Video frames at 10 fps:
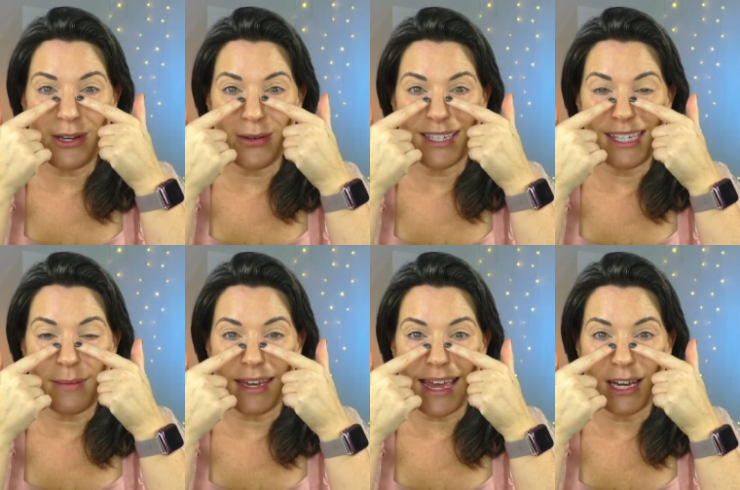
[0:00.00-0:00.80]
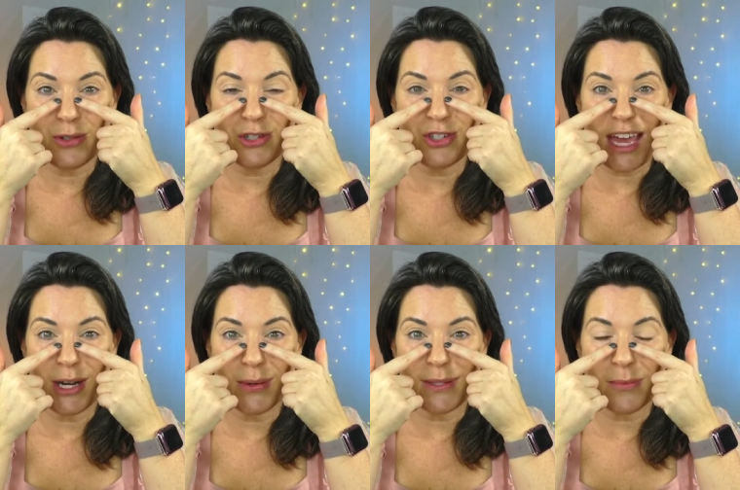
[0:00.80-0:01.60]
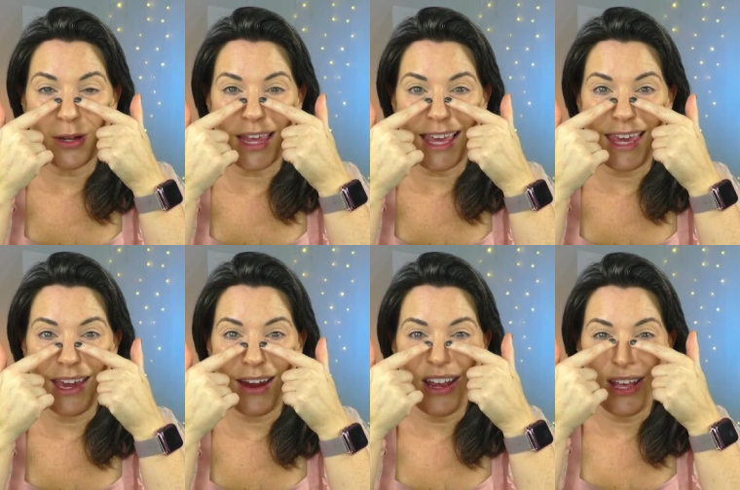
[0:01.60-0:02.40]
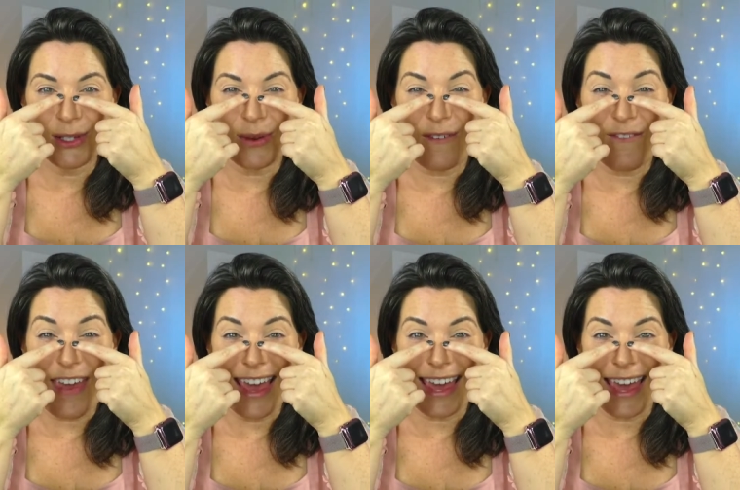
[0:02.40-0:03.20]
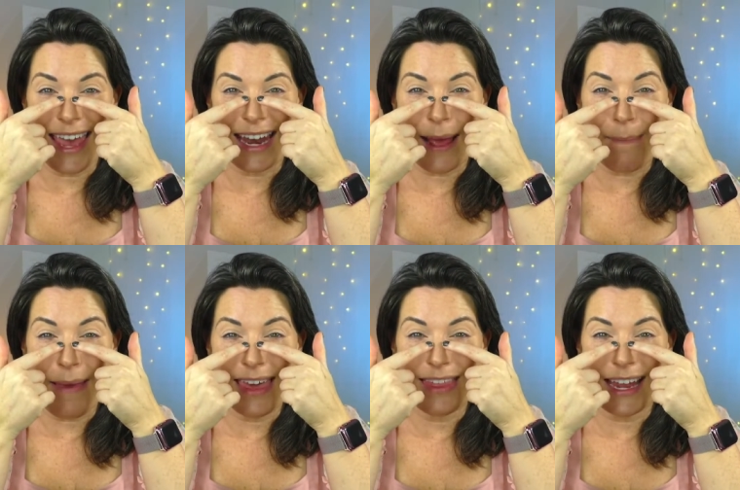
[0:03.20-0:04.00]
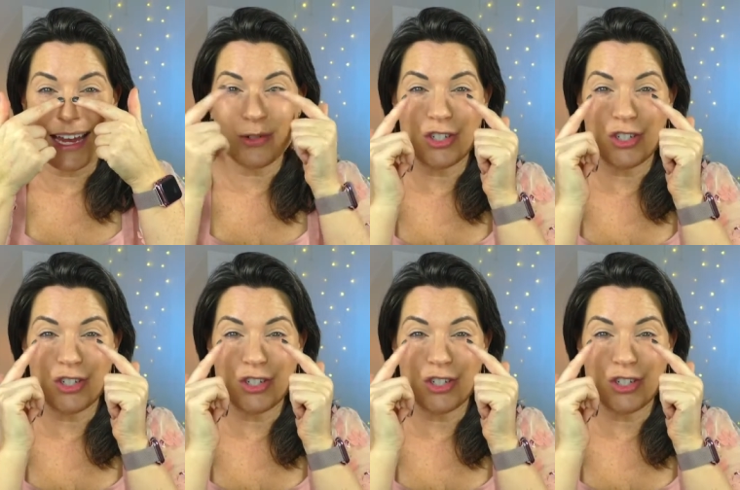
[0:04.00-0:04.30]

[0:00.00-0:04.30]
You can see my natural shadow is more like here, so I fake it and I make the natural